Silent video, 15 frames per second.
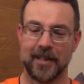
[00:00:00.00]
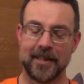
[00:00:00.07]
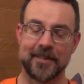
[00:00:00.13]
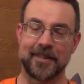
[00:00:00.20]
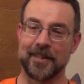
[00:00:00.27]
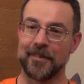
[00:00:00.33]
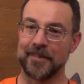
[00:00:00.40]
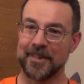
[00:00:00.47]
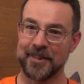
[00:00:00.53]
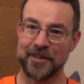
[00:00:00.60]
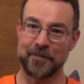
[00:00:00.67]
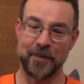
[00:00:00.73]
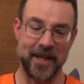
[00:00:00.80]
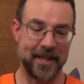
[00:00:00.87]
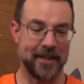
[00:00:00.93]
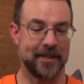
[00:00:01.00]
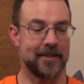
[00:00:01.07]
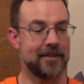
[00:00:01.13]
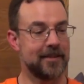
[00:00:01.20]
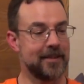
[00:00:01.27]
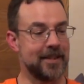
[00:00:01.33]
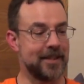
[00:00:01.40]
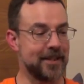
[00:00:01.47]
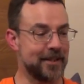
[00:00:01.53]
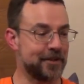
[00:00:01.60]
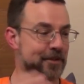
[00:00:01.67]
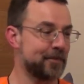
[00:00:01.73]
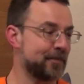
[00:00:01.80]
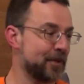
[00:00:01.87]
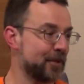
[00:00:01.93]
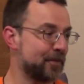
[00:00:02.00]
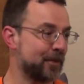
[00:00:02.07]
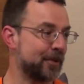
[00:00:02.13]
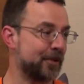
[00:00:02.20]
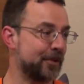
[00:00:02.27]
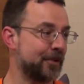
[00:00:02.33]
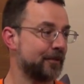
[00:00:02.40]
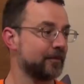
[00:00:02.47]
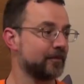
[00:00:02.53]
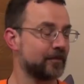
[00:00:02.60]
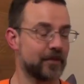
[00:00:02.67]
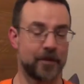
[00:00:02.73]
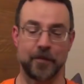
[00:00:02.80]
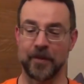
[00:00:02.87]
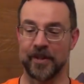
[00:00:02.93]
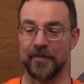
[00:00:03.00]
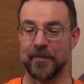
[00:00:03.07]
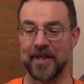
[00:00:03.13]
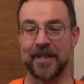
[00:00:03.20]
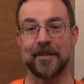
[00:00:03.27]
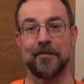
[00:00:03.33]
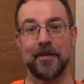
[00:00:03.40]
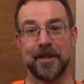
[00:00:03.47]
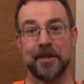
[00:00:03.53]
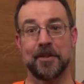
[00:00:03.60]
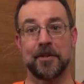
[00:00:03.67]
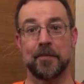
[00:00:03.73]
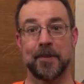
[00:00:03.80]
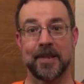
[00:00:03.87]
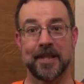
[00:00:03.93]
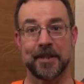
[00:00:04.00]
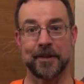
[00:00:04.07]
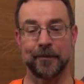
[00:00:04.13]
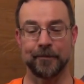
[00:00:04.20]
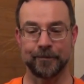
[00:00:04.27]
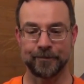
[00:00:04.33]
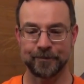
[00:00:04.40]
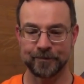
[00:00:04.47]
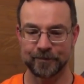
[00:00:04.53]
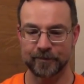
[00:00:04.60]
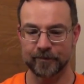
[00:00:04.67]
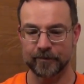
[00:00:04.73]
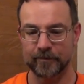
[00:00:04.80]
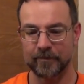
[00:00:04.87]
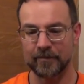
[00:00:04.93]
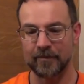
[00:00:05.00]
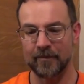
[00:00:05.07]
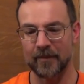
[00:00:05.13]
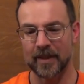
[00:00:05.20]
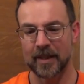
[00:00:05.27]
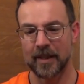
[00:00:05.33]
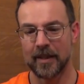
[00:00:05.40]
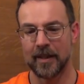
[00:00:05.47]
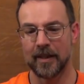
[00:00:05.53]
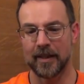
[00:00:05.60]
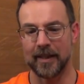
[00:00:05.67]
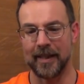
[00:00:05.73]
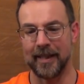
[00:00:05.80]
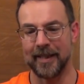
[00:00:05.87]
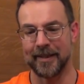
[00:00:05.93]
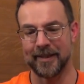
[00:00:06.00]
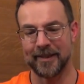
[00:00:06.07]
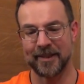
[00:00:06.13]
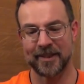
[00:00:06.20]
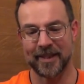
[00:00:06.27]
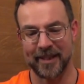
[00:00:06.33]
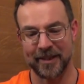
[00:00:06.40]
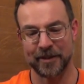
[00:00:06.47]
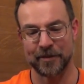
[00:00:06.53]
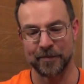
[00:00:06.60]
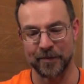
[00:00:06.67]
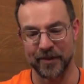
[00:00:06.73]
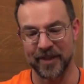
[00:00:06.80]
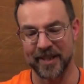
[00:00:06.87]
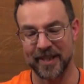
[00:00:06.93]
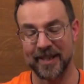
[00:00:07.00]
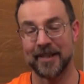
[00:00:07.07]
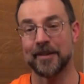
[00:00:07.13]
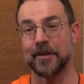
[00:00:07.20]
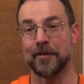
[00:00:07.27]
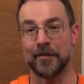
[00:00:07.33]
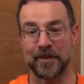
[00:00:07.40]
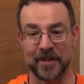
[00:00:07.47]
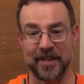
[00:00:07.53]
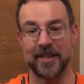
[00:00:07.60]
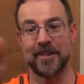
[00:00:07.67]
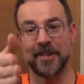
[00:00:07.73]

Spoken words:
So this is when the smoothbore will have been converted to percussion. And in this case what they did, obviously